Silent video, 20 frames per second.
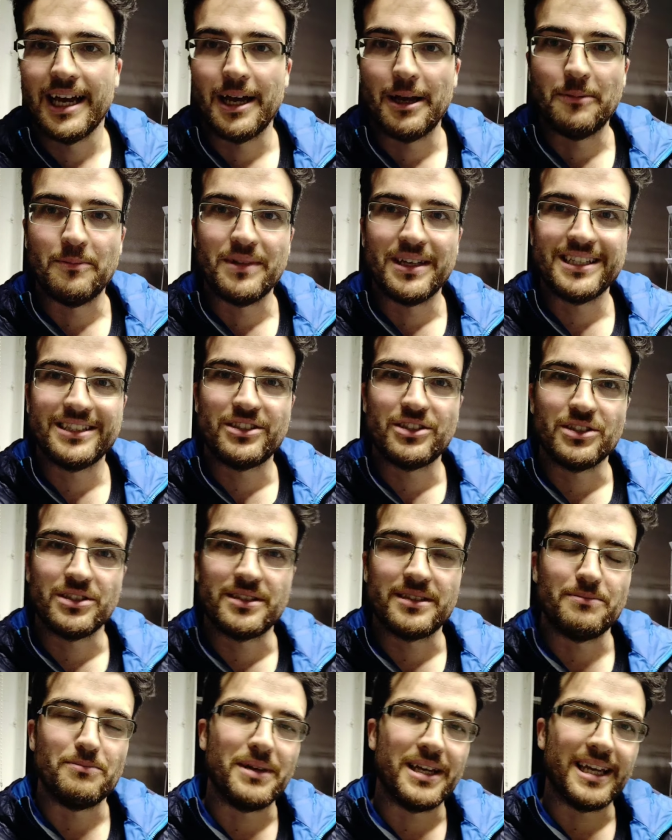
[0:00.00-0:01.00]
Um, it's
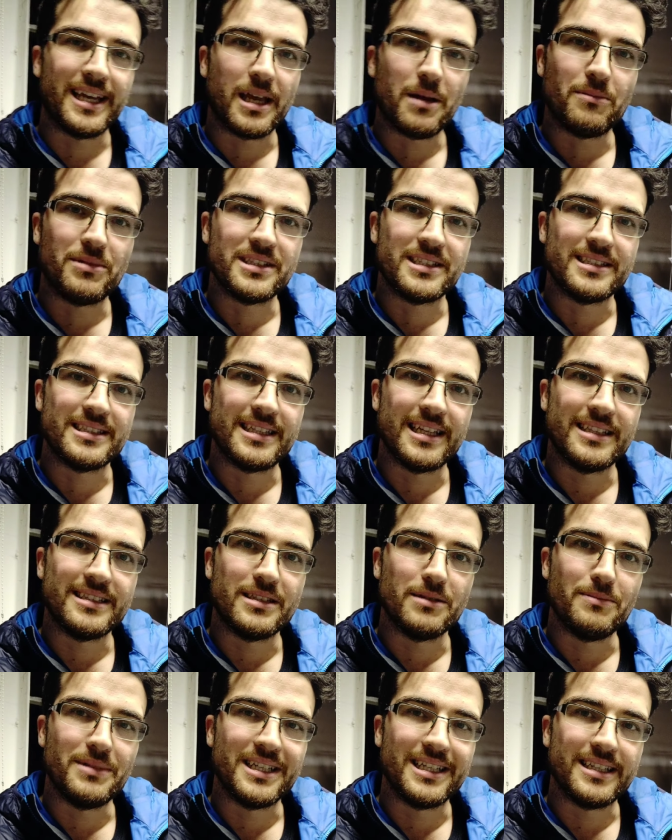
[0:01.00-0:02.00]
just being able to
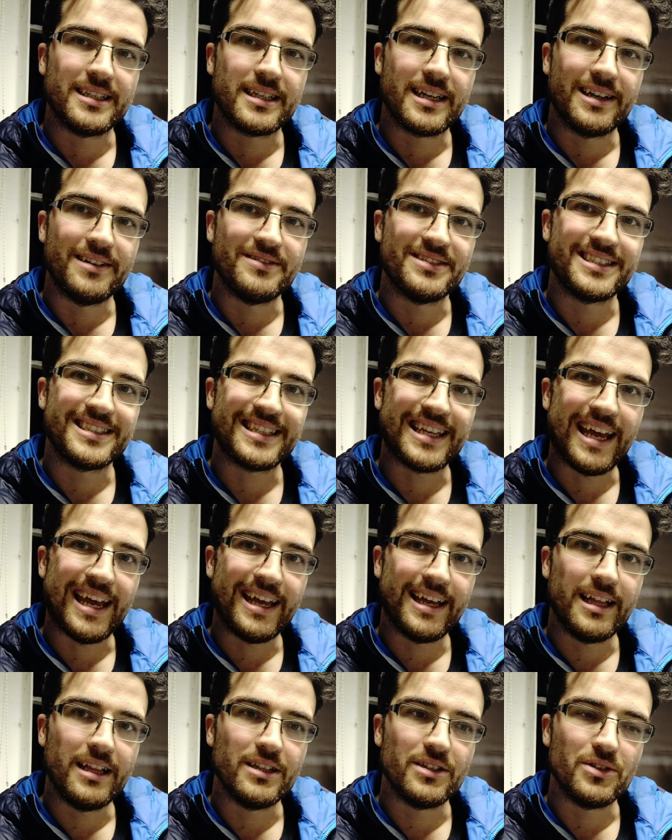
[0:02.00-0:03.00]
sensibly kind of
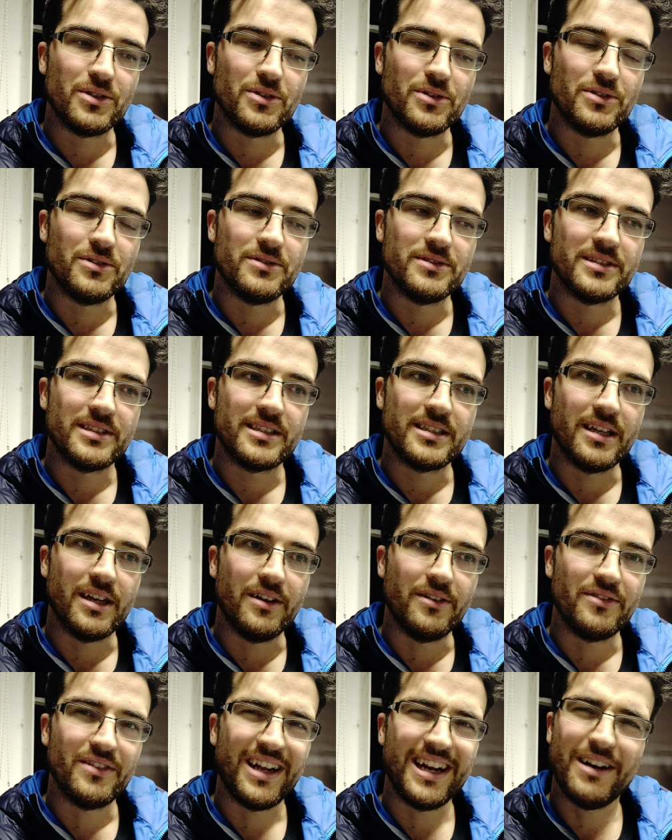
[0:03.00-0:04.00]
scale your
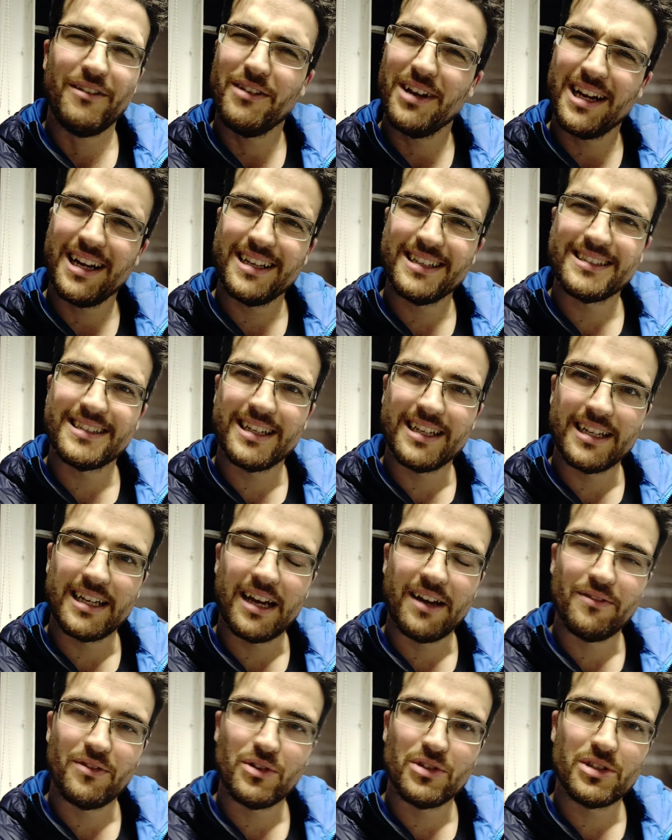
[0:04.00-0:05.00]
stuff. And I realise
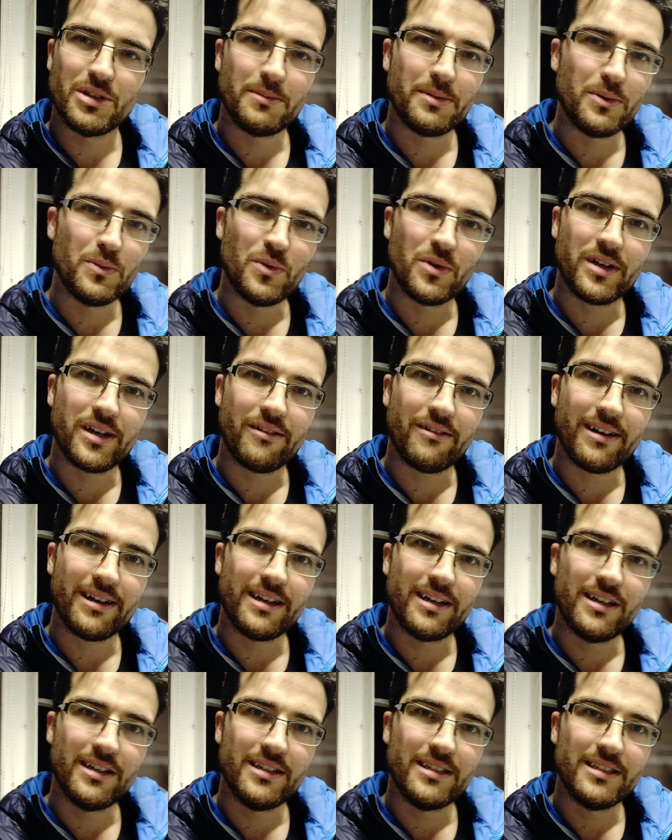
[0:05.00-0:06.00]
that I've also been walking
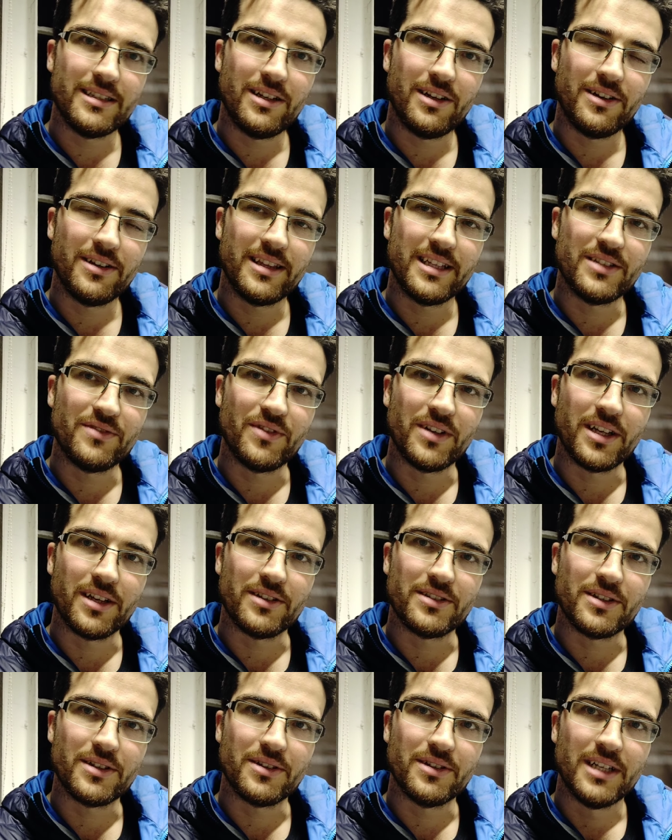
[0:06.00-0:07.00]
around a lot in this
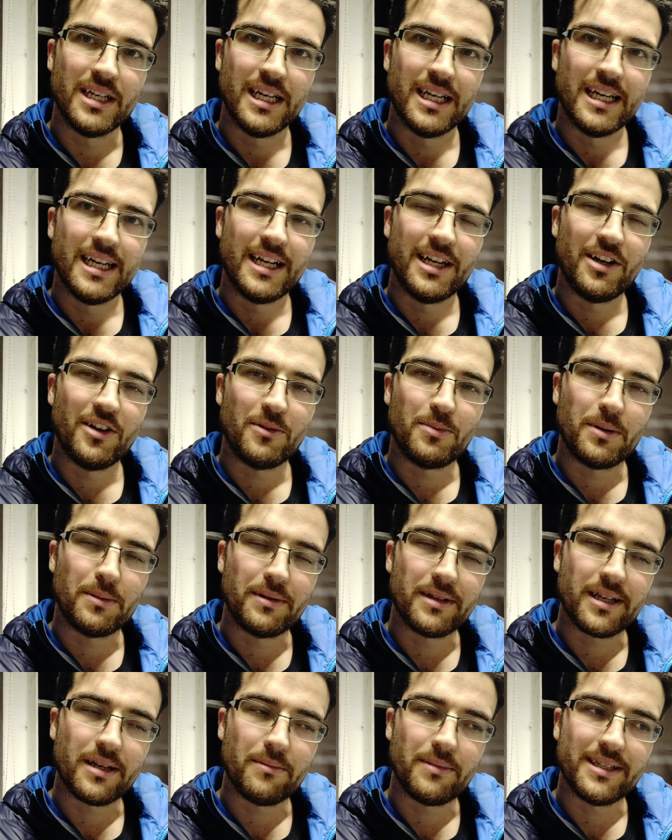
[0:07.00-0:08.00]
video, so a lot of
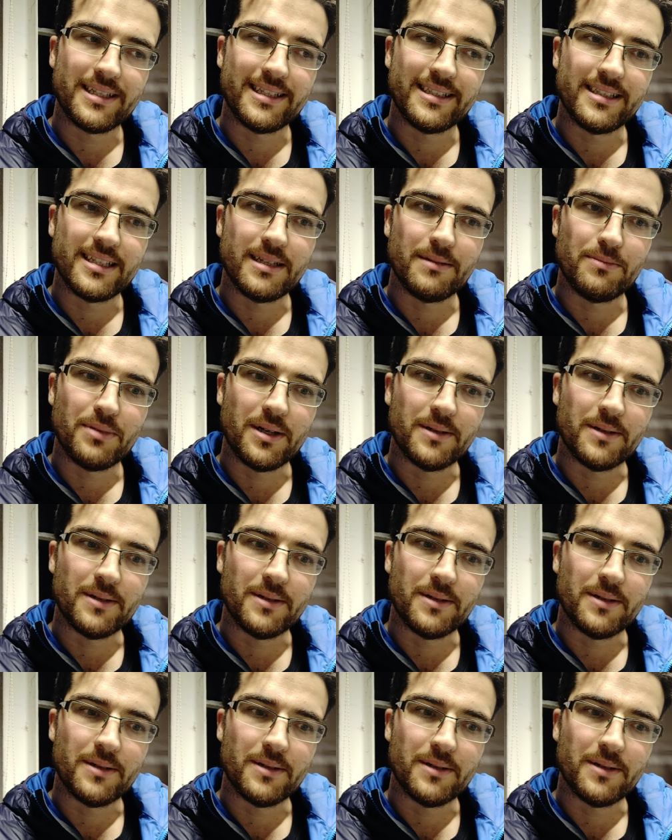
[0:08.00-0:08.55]
people are going to be dizzy.